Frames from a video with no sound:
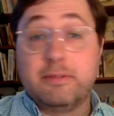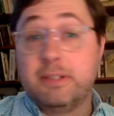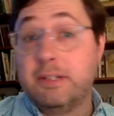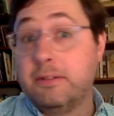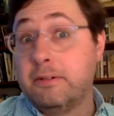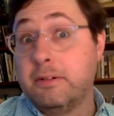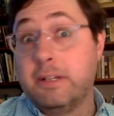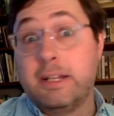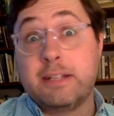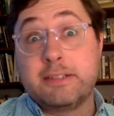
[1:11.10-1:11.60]
And they
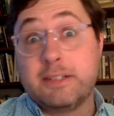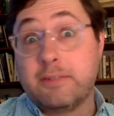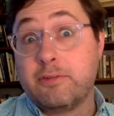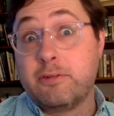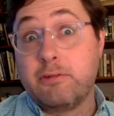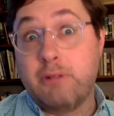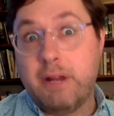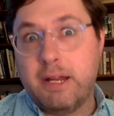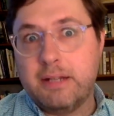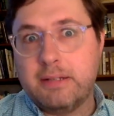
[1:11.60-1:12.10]
do all that
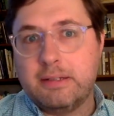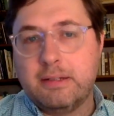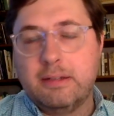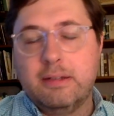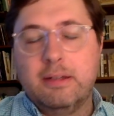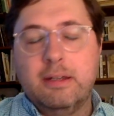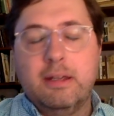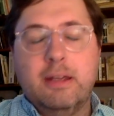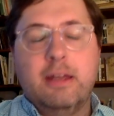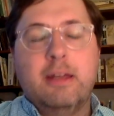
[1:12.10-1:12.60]
stuff great.
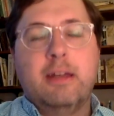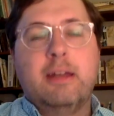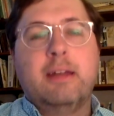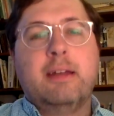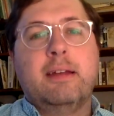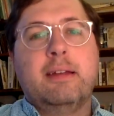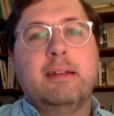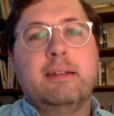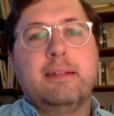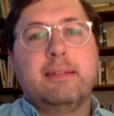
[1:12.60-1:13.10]

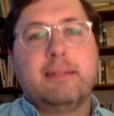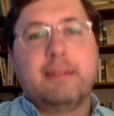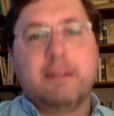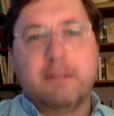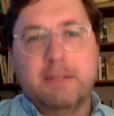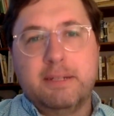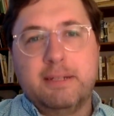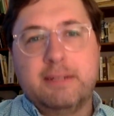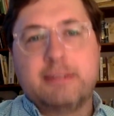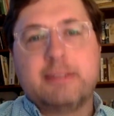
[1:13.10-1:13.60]

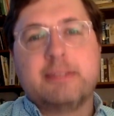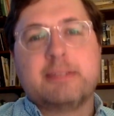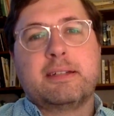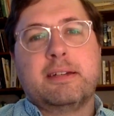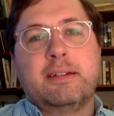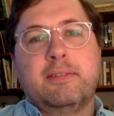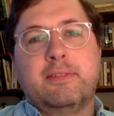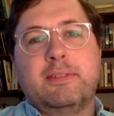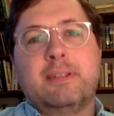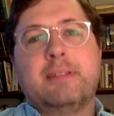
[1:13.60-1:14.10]
Theory is just
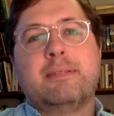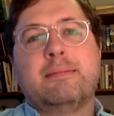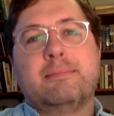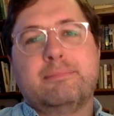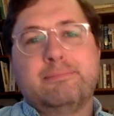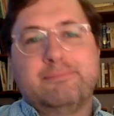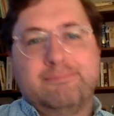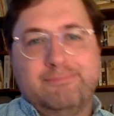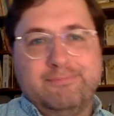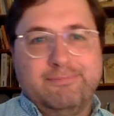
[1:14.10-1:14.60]
kind of
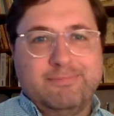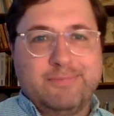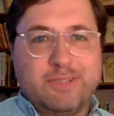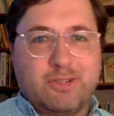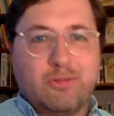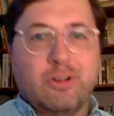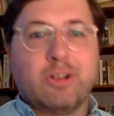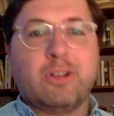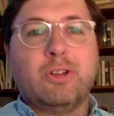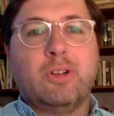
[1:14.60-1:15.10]

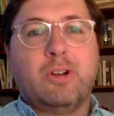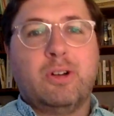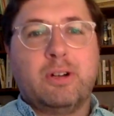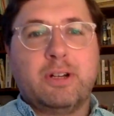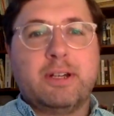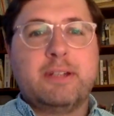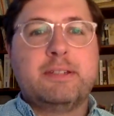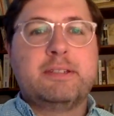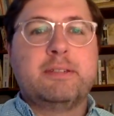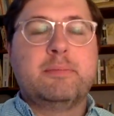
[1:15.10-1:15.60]
strung
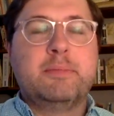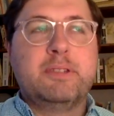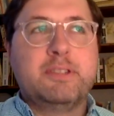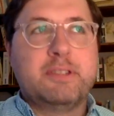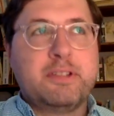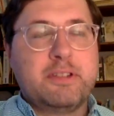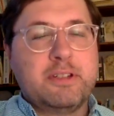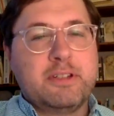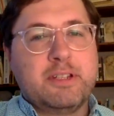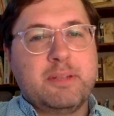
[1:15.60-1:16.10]
along as a
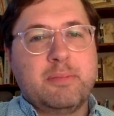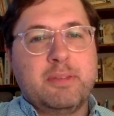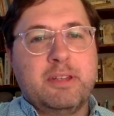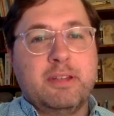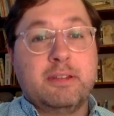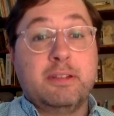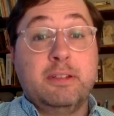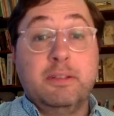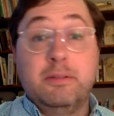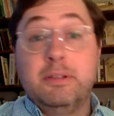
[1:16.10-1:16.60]
musicianship
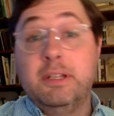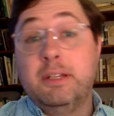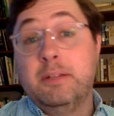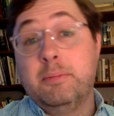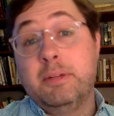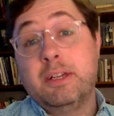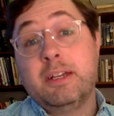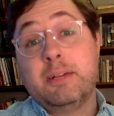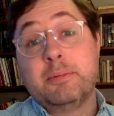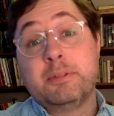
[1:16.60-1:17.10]
thing that you need
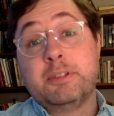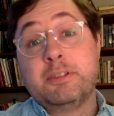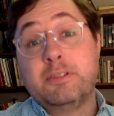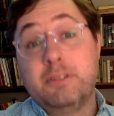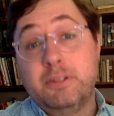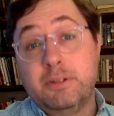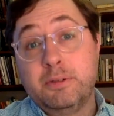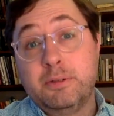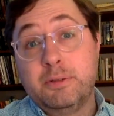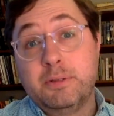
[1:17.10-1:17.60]
to be able to
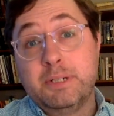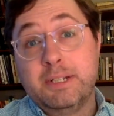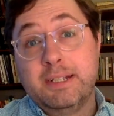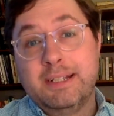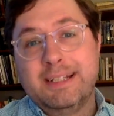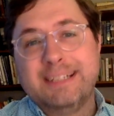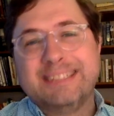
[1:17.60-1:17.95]
do,